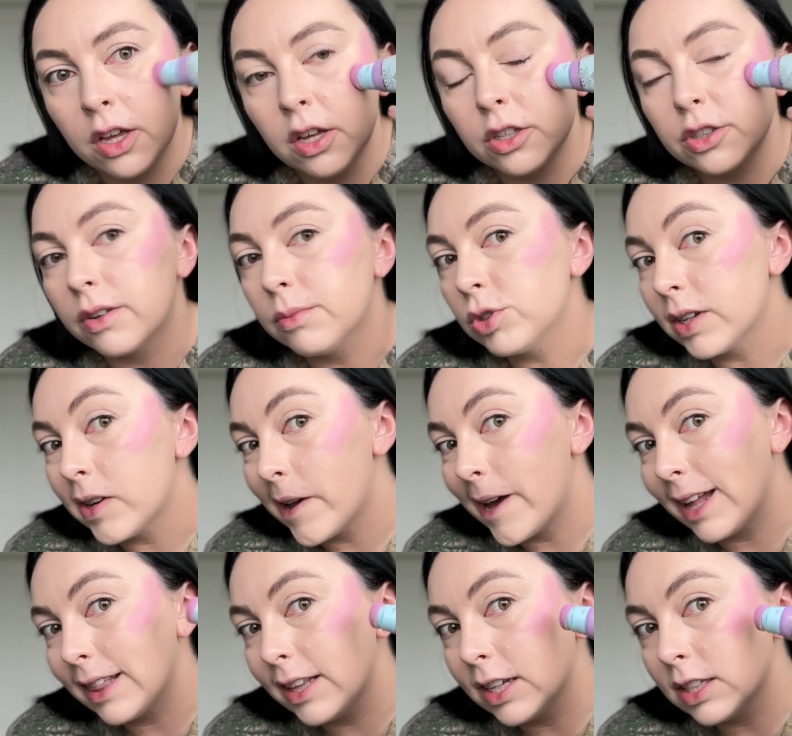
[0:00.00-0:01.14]
So I'm just gonna
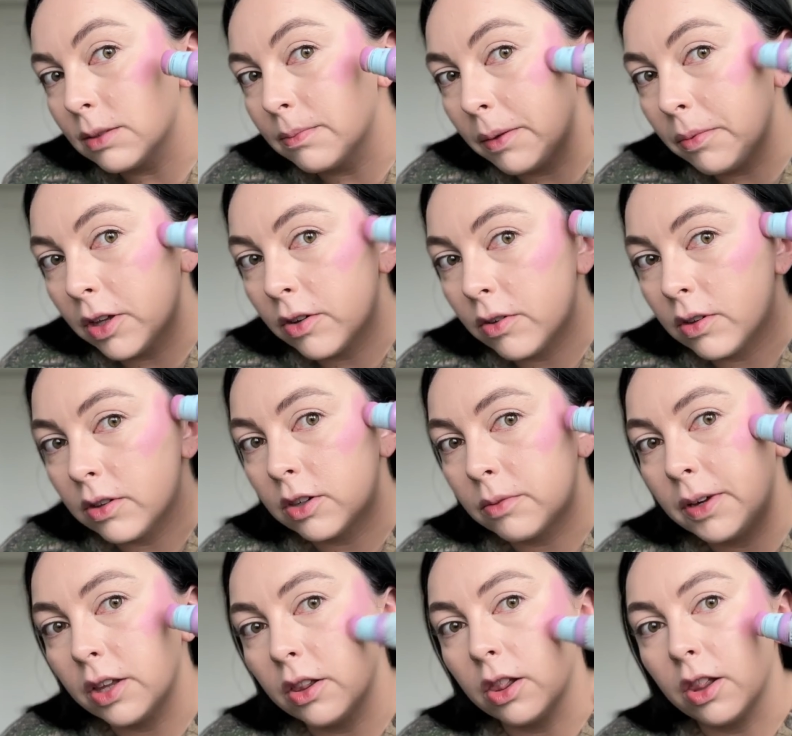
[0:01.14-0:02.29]
add this. Maybe I'll go a little
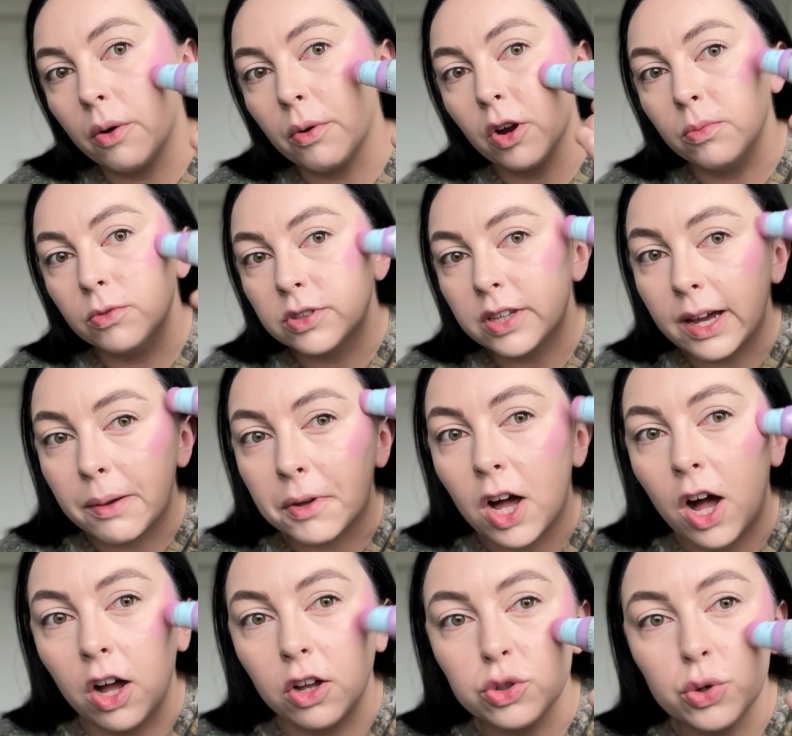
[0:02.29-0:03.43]
bit lower, almost like I'm
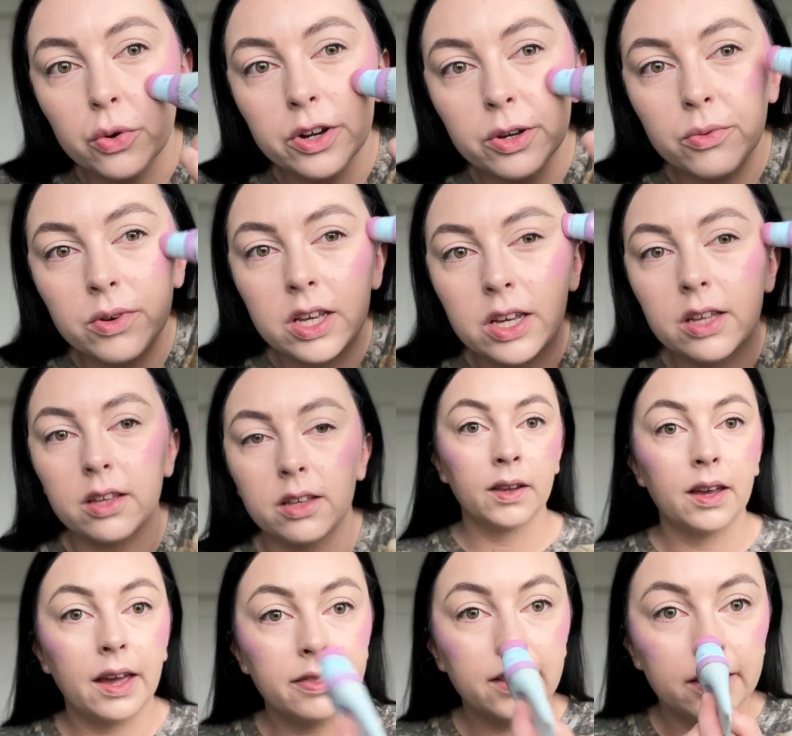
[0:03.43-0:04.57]
contouring with it.
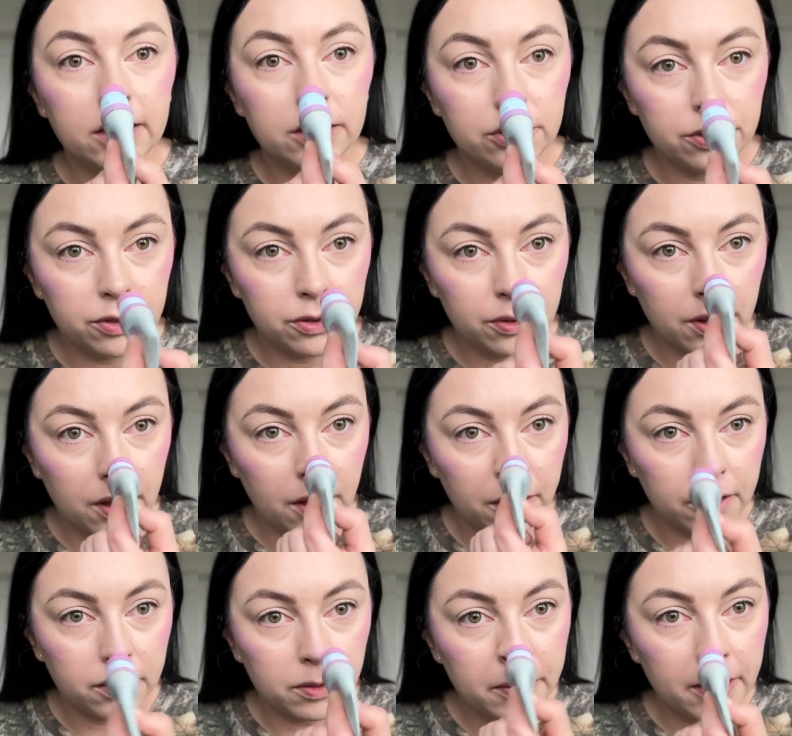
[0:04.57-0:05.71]
And then they do a
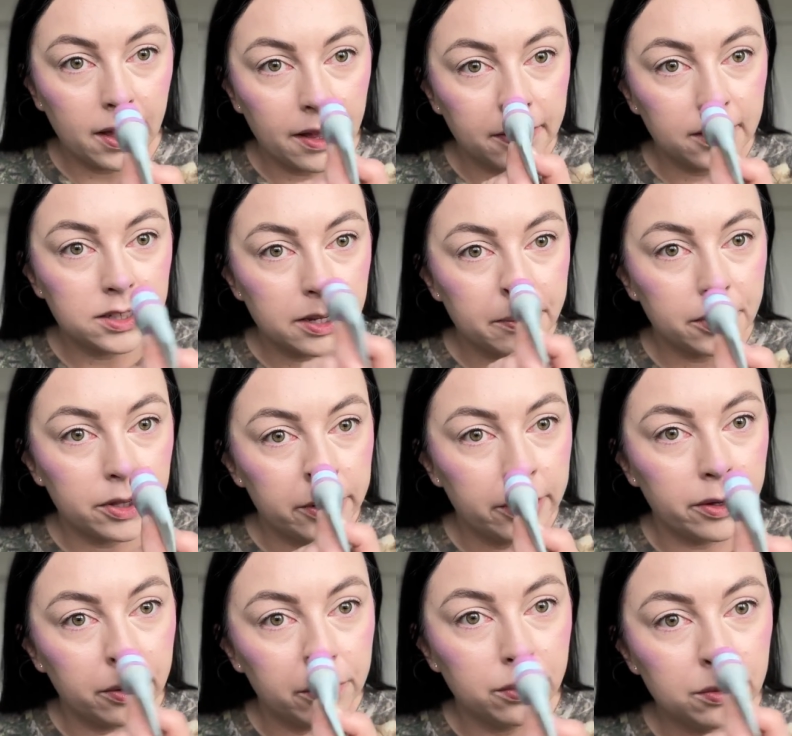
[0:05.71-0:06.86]
little bit on the tip of the
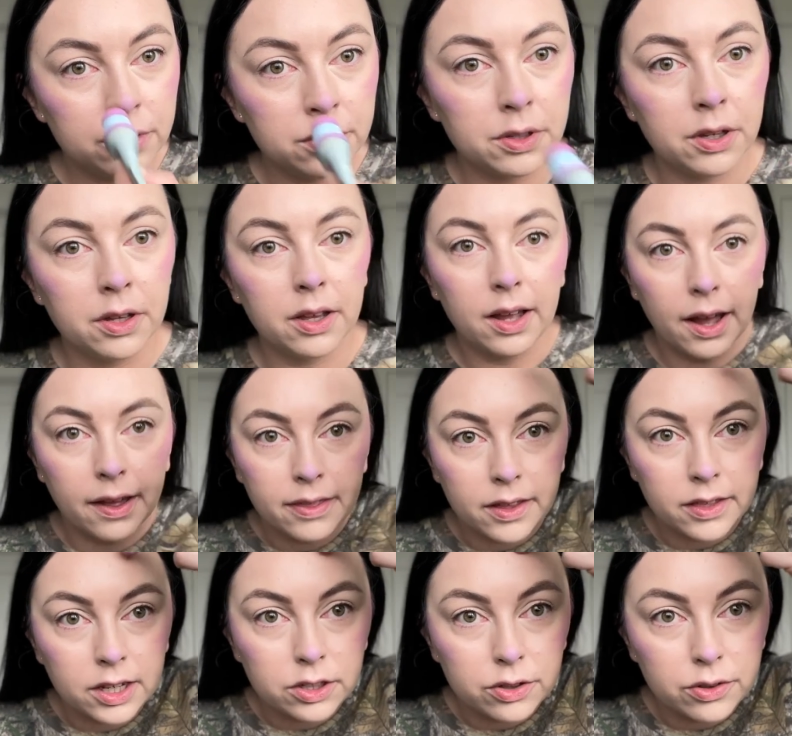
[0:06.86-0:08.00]
nose, and then
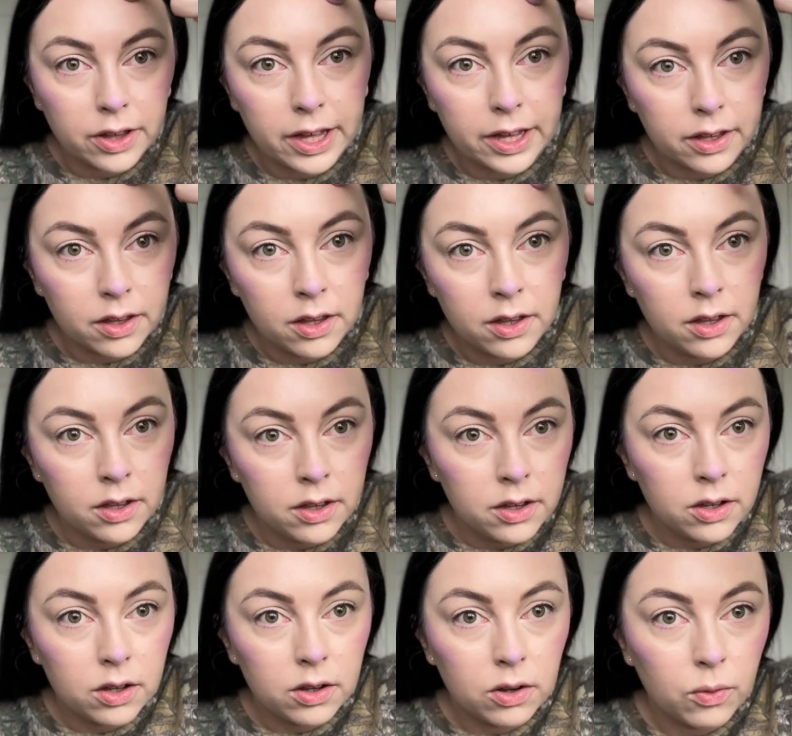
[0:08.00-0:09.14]
they do like
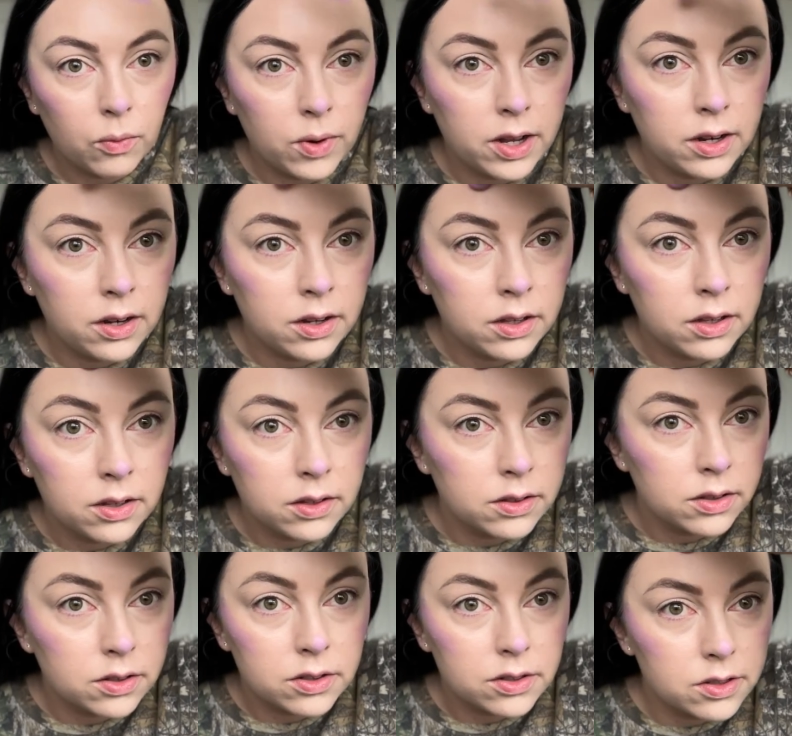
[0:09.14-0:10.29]
1,
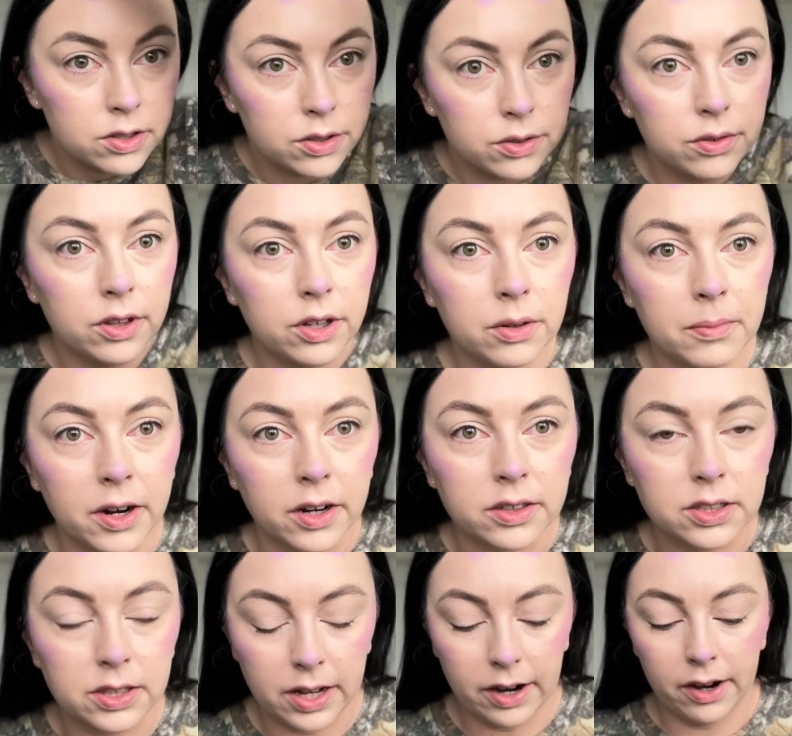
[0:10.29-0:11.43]
2 little marks
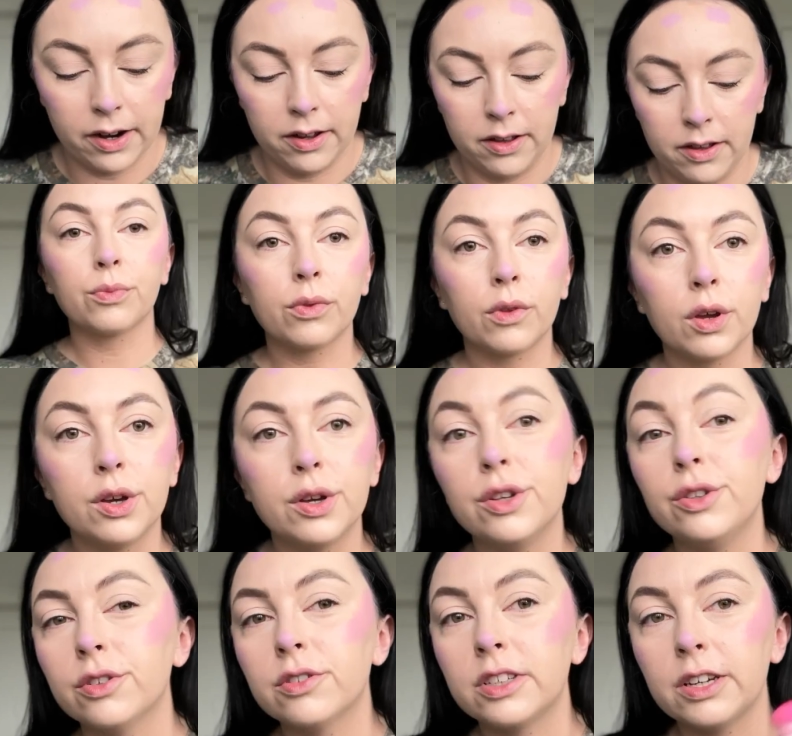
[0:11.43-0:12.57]
there.
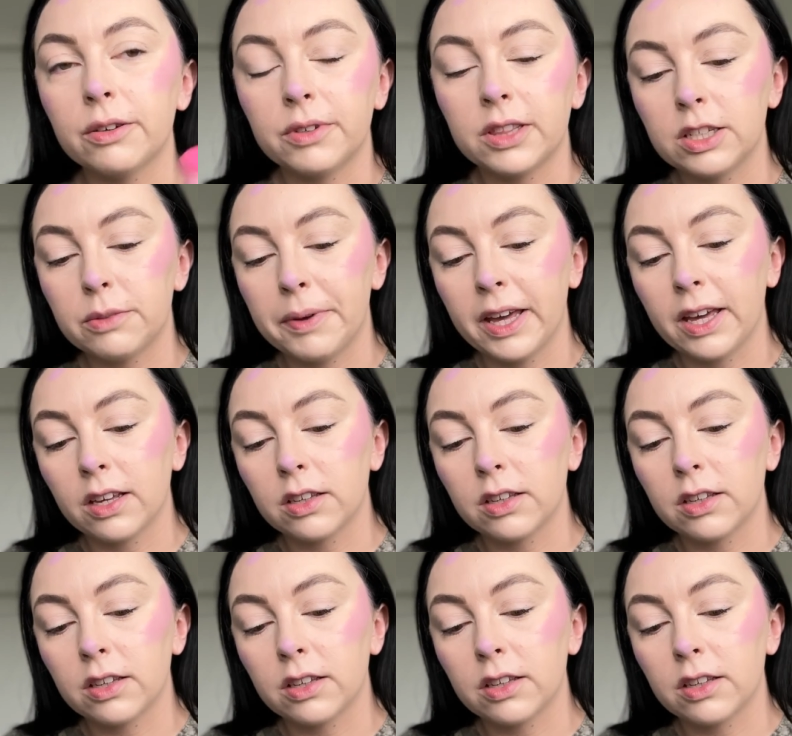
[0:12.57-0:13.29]
You'll see it with this pink.